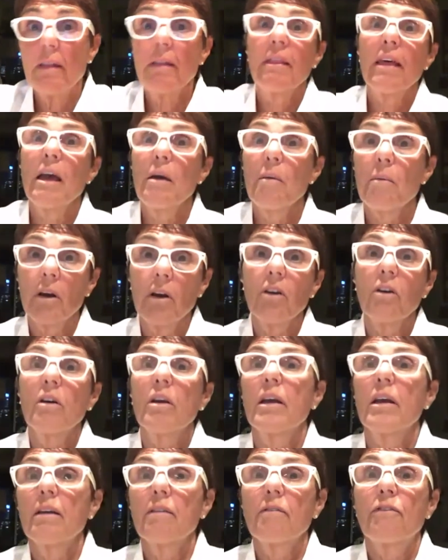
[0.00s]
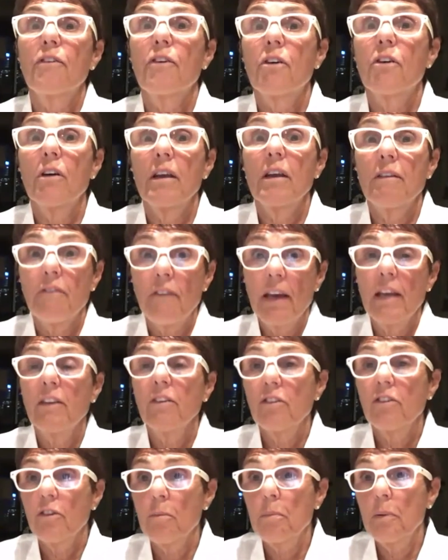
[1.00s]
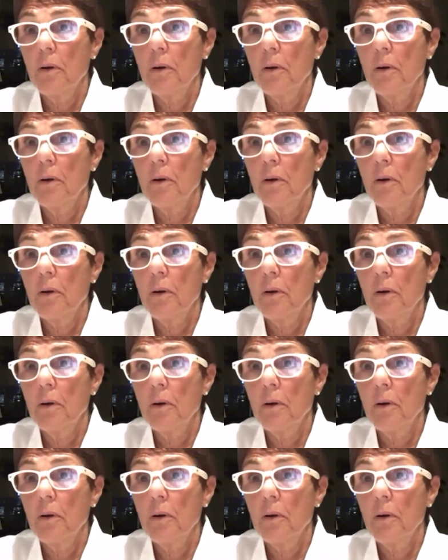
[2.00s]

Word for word: they were looking for events to